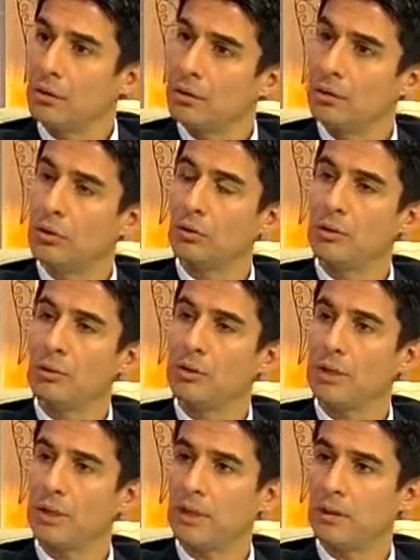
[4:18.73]

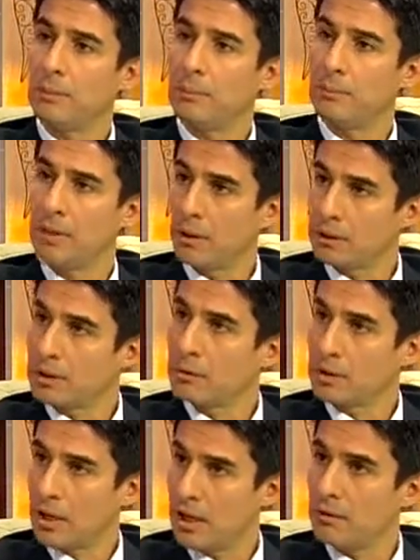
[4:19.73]
those pills
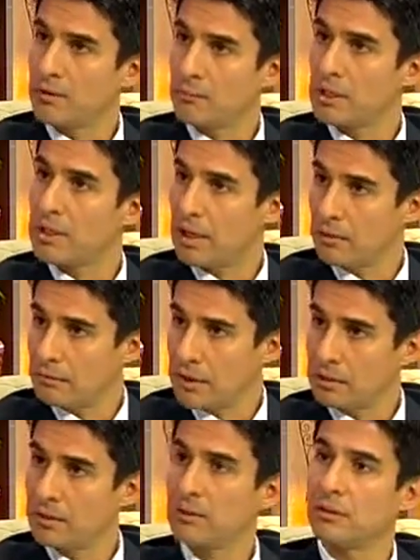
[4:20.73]
could have some side
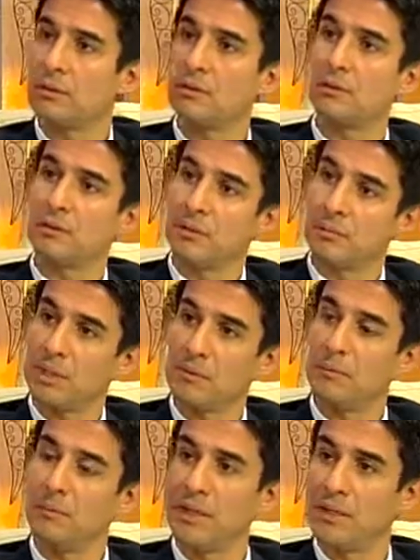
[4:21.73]
effects. So
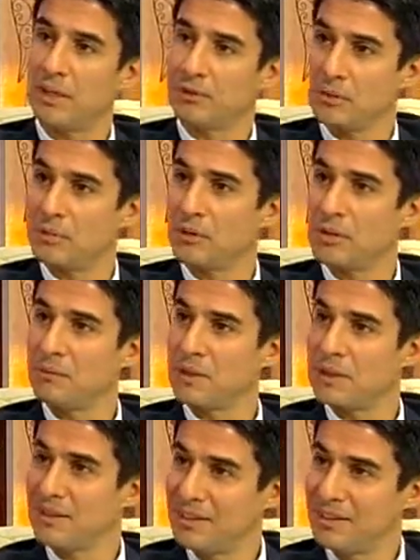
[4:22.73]
sometimes men take
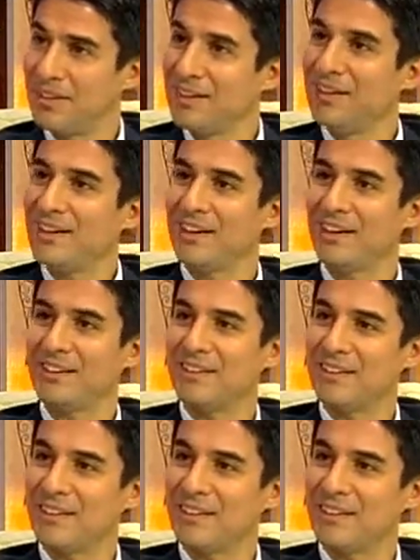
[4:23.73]
responsibility and